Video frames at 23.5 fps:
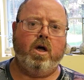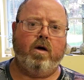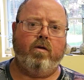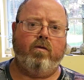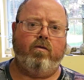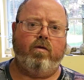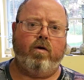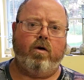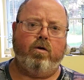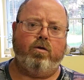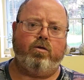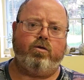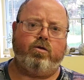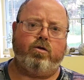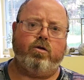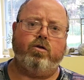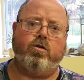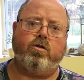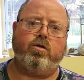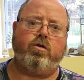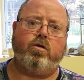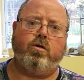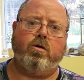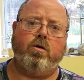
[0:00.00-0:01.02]

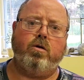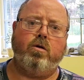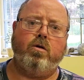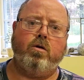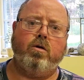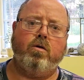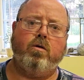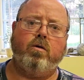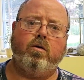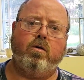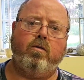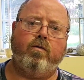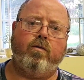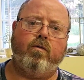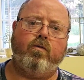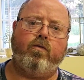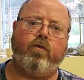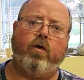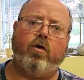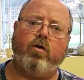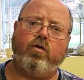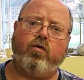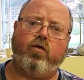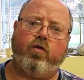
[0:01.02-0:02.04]
versus
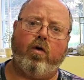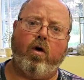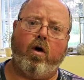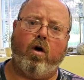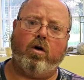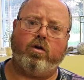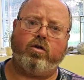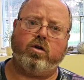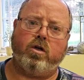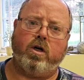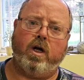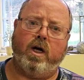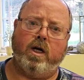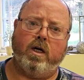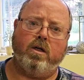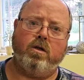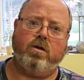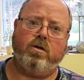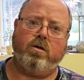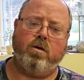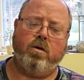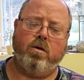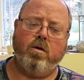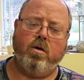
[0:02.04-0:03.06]
first frost
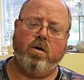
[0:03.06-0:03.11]
dates.